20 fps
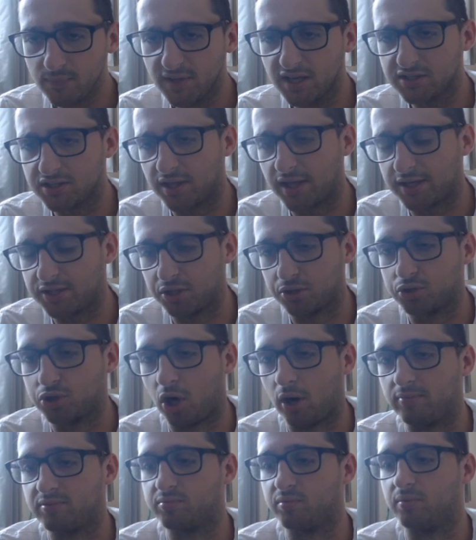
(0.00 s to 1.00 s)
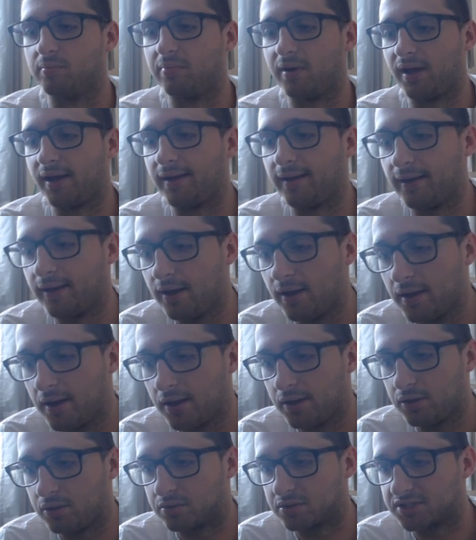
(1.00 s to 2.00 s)
So that's your top spawn player.
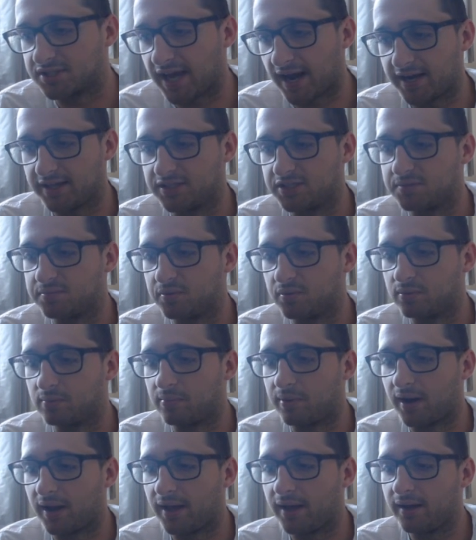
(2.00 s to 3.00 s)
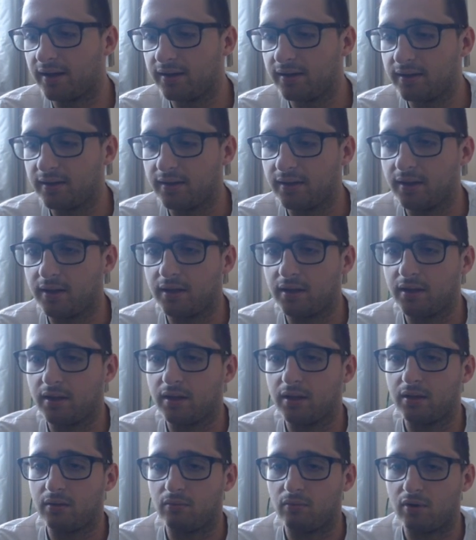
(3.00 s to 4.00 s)
Your second spawn player
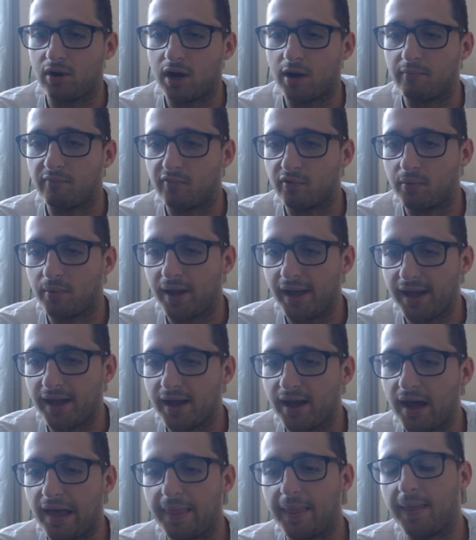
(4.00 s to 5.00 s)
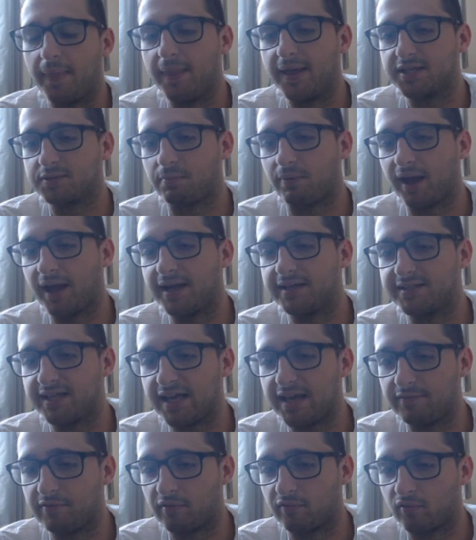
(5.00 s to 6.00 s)
will come through here, and then this player is
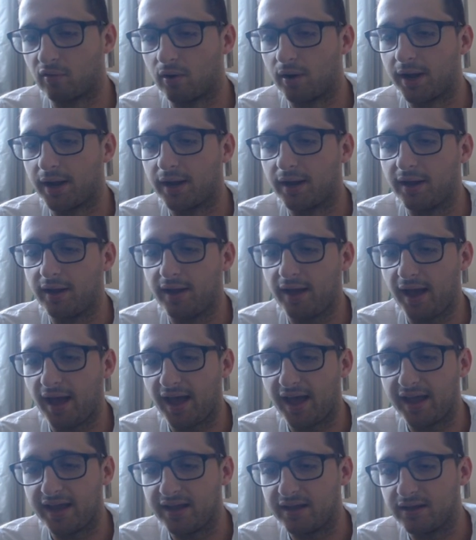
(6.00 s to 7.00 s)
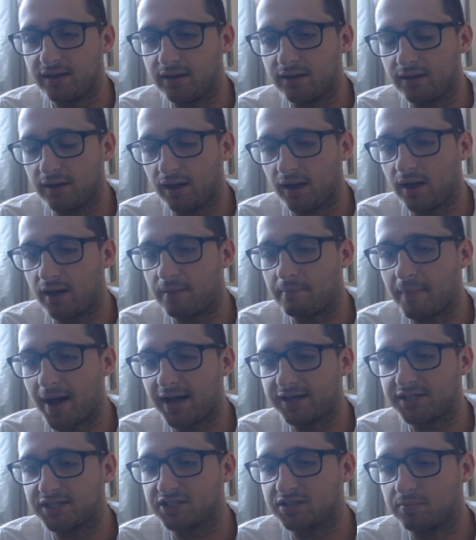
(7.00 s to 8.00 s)
either throwing a
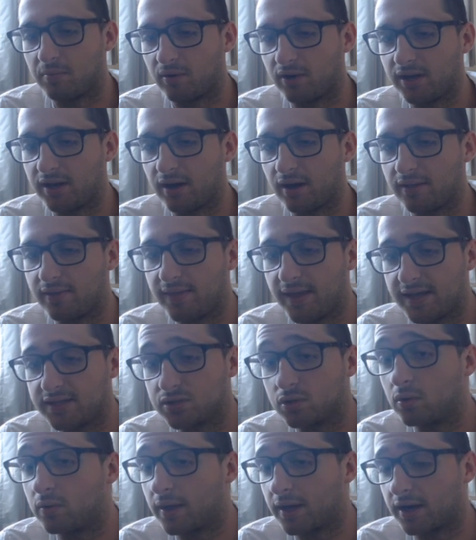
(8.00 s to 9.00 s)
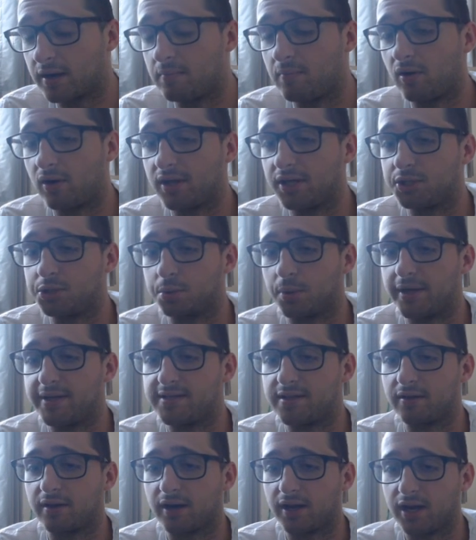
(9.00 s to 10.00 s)
magic molly like this, or they're going to molly trees.
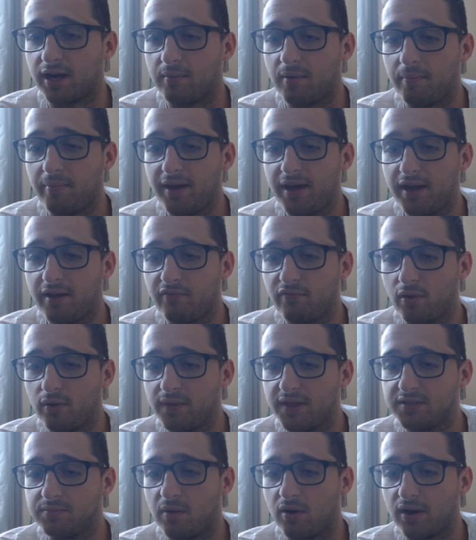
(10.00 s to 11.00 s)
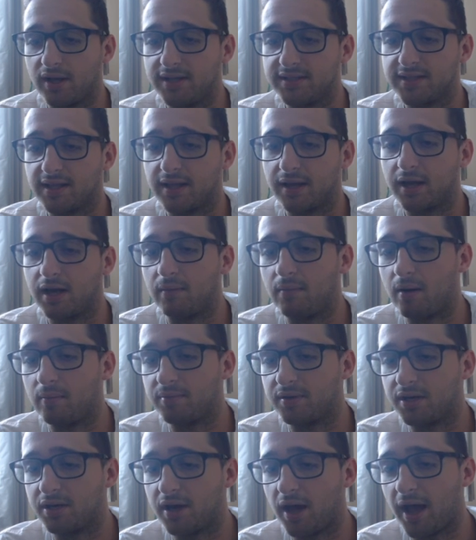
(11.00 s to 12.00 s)
So they're going to come up here, throw these mollies, and then come up
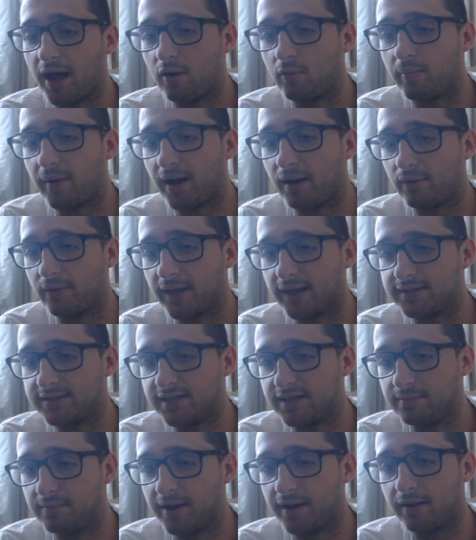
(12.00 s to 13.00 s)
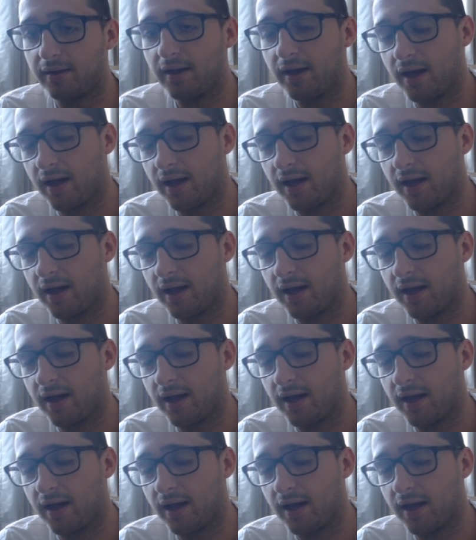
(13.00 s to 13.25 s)
and help out their teammate.